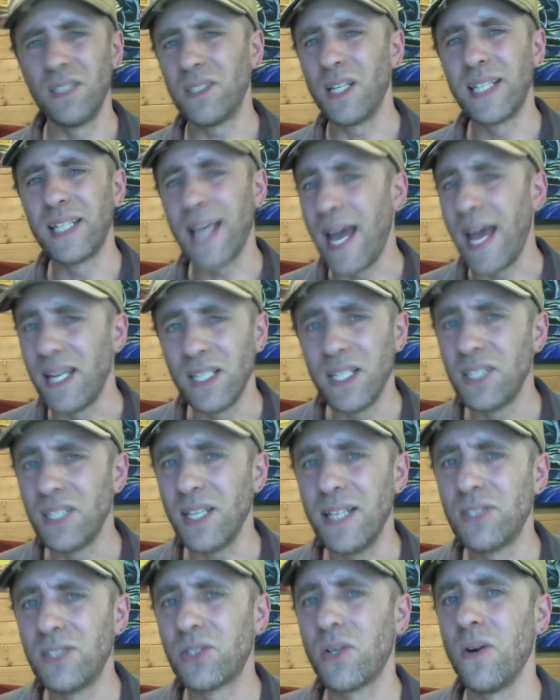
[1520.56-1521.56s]
again,
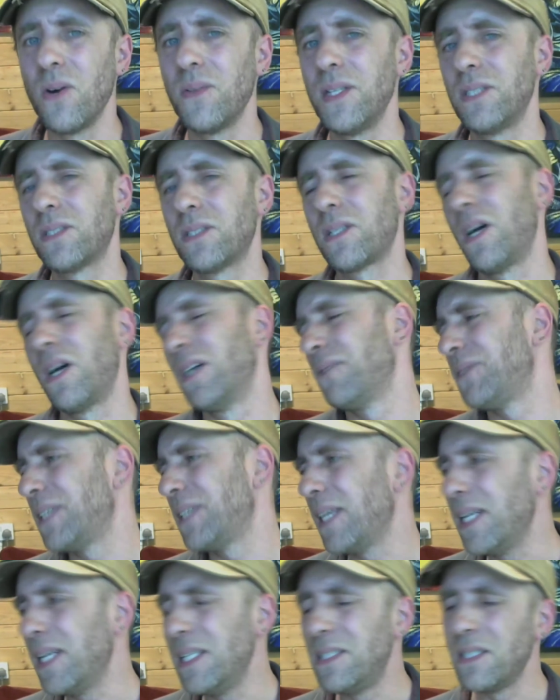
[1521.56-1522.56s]
it's got this kind of
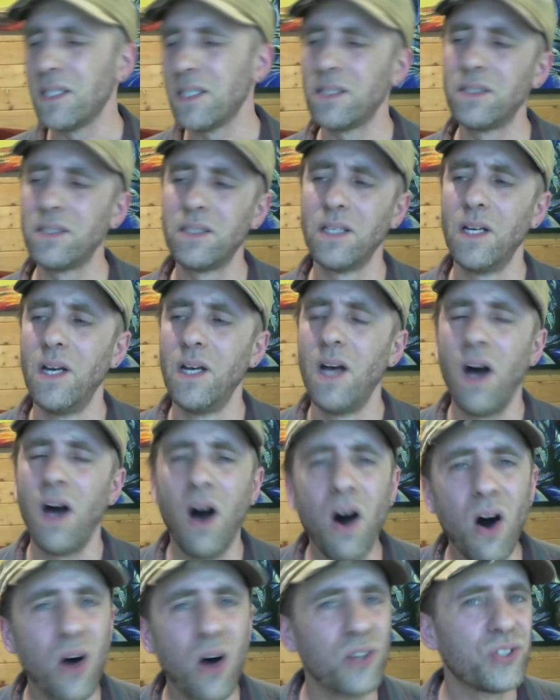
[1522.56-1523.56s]
tedious
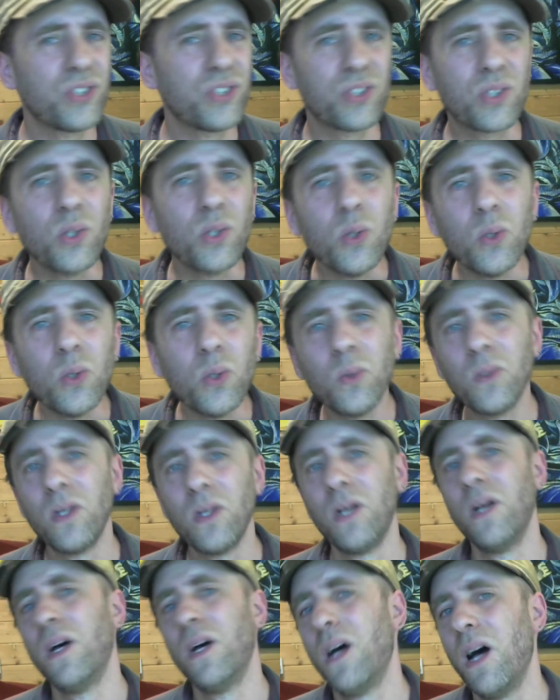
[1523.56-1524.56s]
art school,
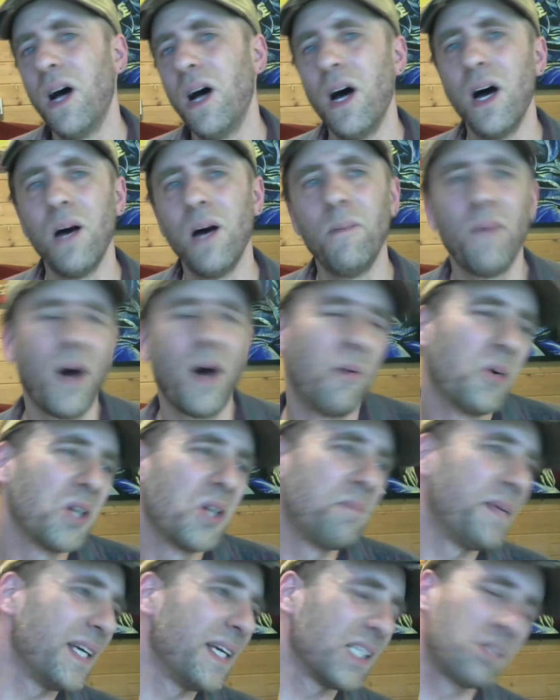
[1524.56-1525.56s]
I want
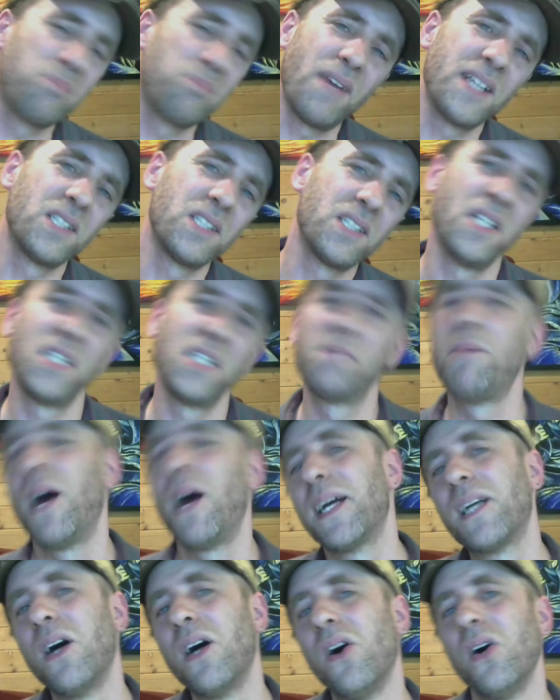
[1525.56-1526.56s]
to be expressionist, but
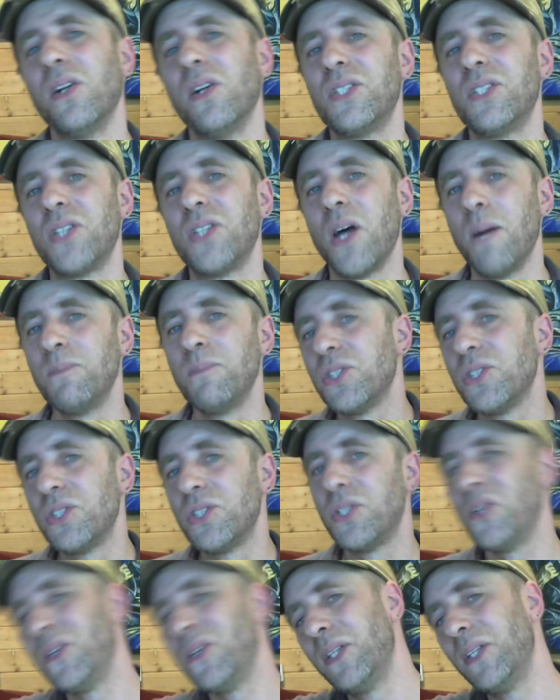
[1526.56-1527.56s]
I can't, so I'm just
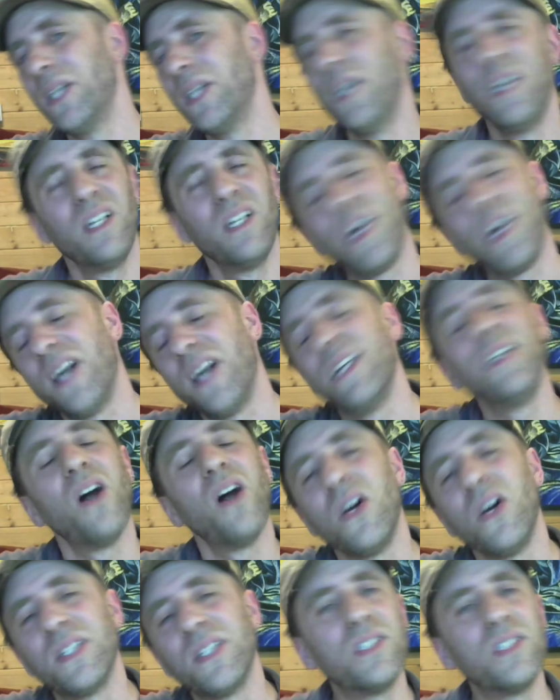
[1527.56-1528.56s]
doing like an
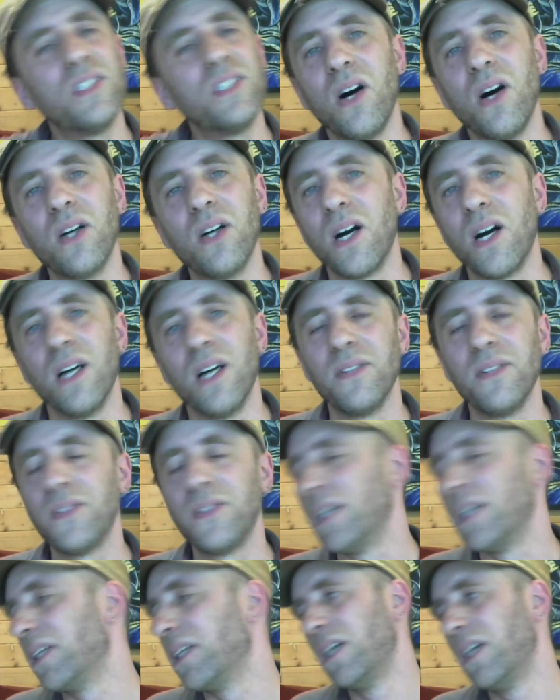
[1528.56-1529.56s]
arty style kind of
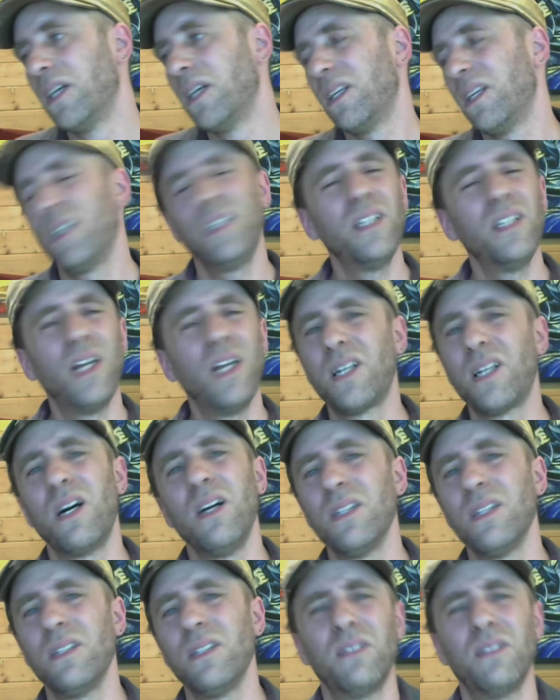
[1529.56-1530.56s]
thing. You know, I
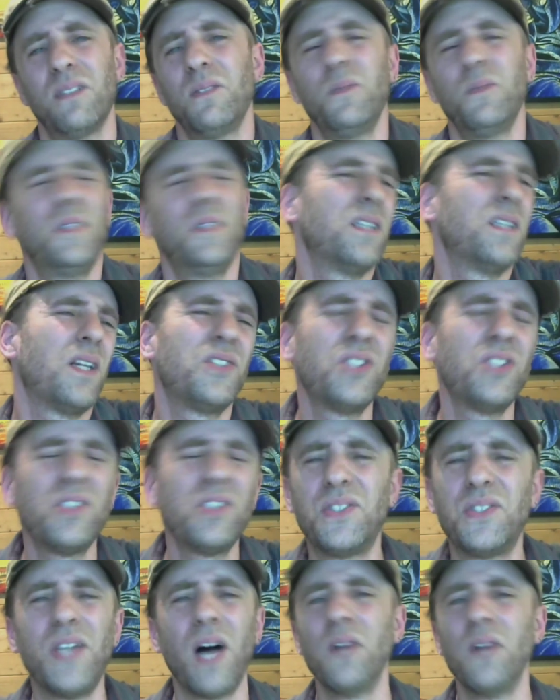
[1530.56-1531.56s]
can't, you know,
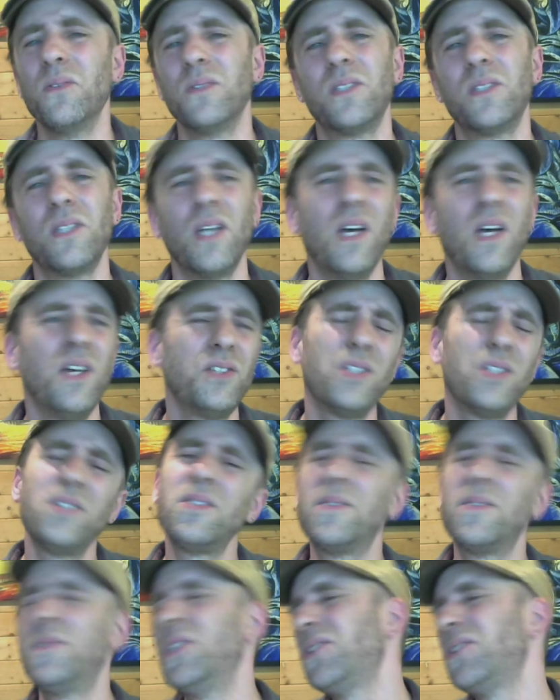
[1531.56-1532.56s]
just don't.
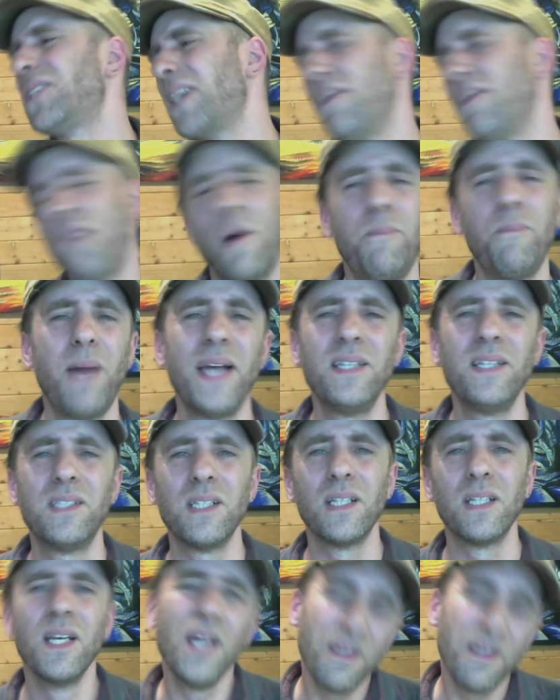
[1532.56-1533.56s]
Just give up
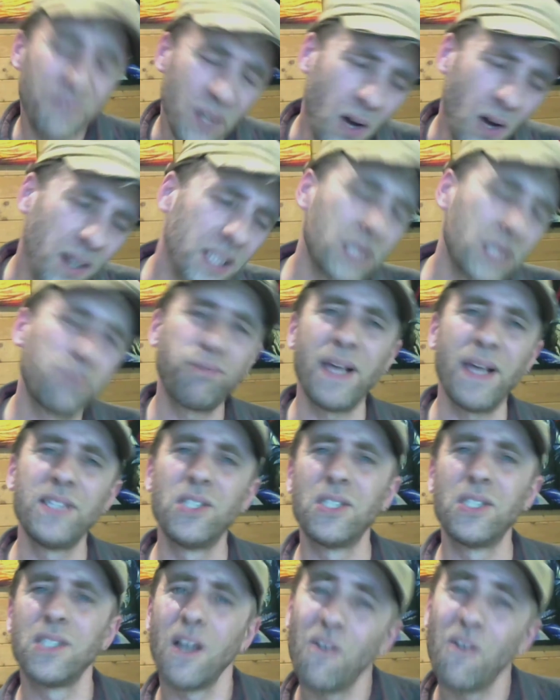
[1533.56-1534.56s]
painting. If you can't express
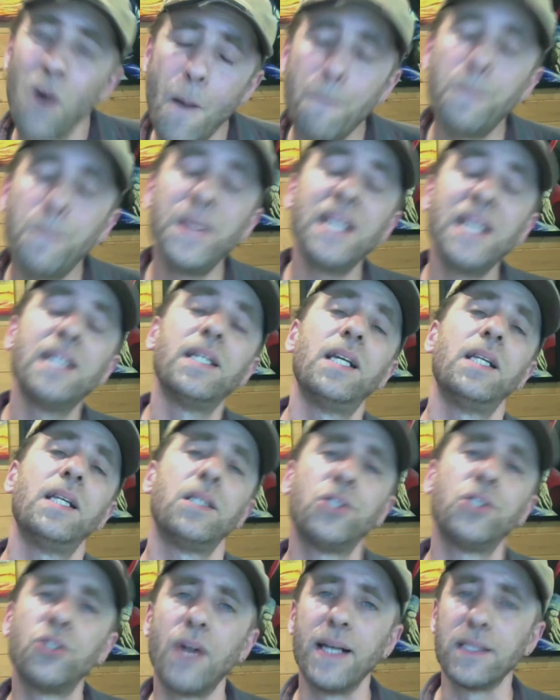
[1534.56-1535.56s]
yourself, be an
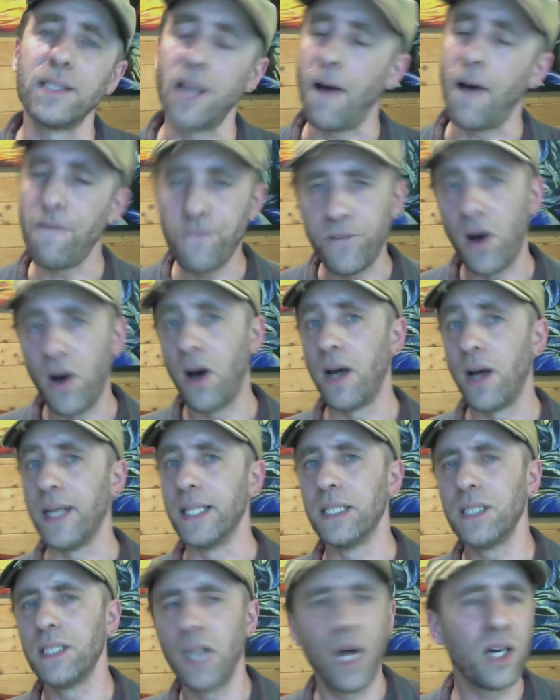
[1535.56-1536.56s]
illustrator.
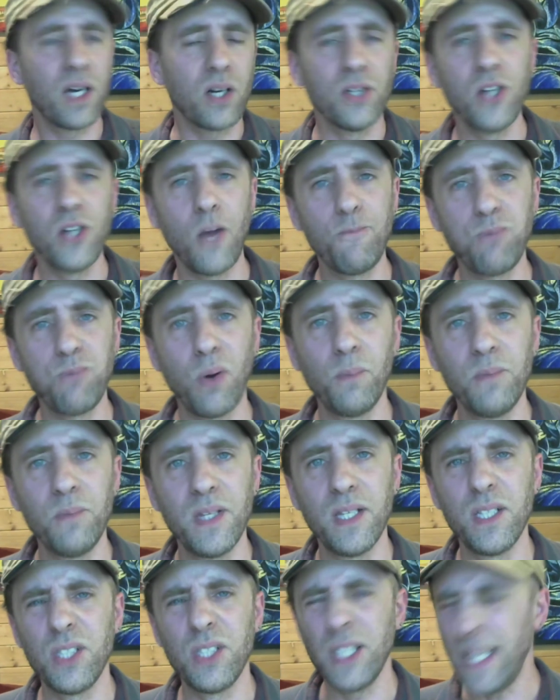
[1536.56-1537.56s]
Fine. You know, I've got no problem
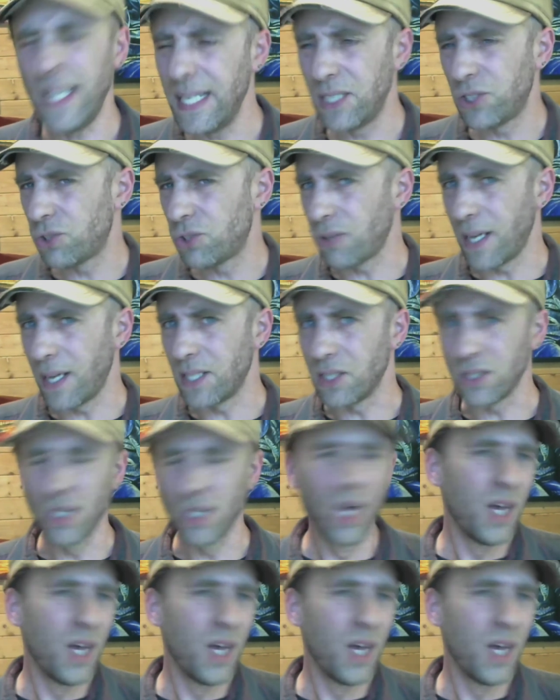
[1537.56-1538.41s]
with illustrators.